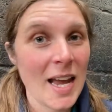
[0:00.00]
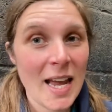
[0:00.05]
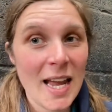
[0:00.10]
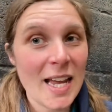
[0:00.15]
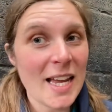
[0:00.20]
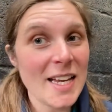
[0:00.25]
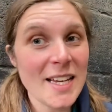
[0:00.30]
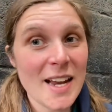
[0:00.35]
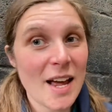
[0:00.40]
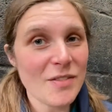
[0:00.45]

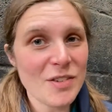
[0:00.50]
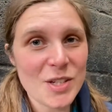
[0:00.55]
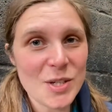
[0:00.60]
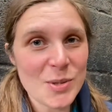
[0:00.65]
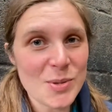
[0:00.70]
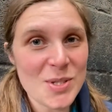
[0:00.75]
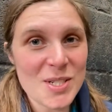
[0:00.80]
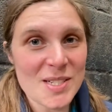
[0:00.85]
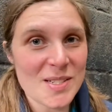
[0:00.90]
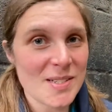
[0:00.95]
He never
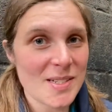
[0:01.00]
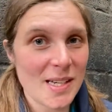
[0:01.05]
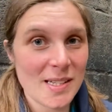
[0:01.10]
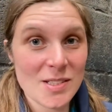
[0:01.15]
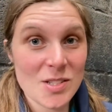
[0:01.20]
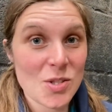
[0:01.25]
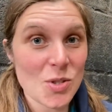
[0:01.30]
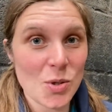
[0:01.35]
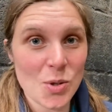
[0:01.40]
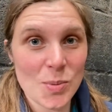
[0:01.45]
used to
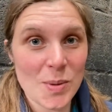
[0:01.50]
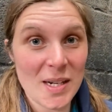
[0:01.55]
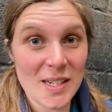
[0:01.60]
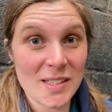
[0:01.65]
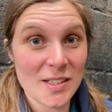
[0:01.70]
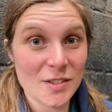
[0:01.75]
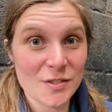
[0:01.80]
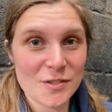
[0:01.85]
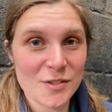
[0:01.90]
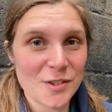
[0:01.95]
stand so well
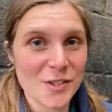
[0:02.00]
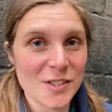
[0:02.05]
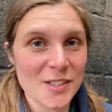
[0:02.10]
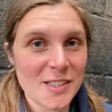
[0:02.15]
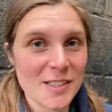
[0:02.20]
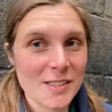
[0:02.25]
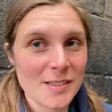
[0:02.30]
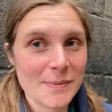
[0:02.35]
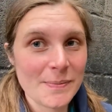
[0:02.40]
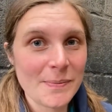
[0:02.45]
in the
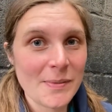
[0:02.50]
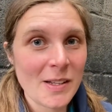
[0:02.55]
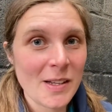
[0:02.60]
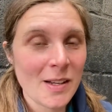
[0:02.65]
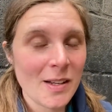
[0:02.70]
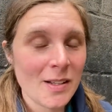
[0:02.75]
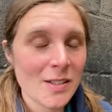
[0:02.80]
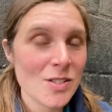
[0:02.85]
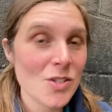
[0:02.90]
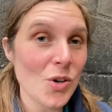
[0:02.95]
front.
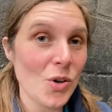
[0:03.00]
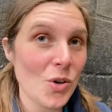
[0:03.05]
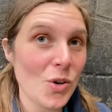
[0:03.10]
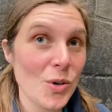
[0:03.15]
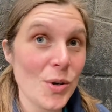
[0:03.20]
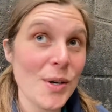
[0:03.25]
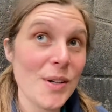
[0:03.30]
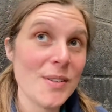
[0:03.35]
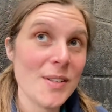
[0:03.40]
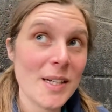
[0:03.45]

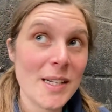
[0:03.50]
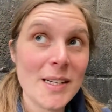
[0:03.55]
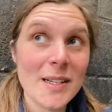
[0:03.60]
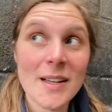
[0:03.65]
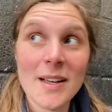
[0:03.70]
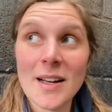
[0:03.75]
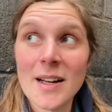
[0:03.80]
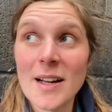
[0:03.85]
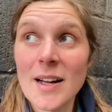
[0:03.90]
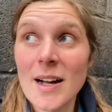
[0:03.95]
So
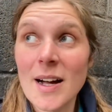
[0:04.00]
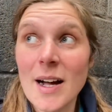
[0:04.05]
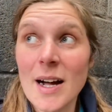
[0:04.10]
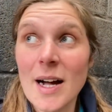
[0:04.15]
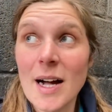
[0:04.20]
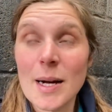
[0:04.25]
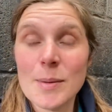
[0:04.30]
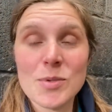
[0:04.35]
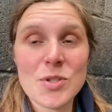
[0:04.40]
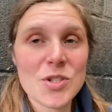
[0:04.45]

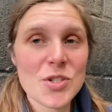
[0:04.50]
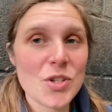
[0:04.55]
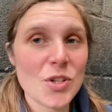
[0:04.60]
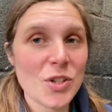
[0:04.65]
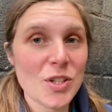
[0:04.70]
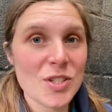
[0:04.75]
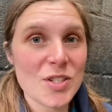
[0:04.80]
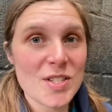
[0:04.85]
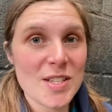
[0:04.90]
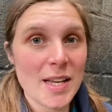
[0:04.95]
I'm just
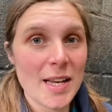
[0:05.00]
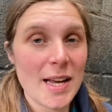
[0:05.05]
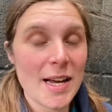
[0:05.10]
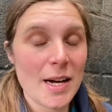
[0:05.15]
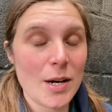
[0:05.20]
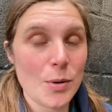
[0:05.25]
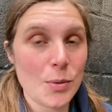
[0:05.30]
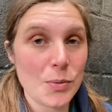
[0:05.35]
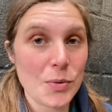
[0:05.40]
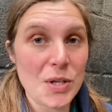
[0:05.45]
going to see
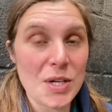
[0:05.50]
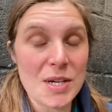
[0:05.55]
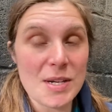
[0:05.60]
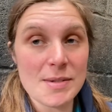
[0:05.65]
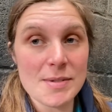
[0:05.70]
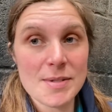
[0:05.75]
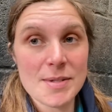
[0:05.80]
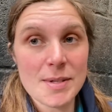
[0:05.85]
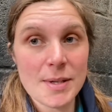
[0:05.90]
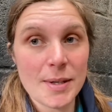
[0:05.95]
how
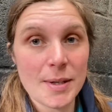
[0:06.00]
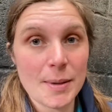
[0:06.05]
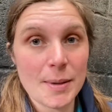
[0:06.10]
these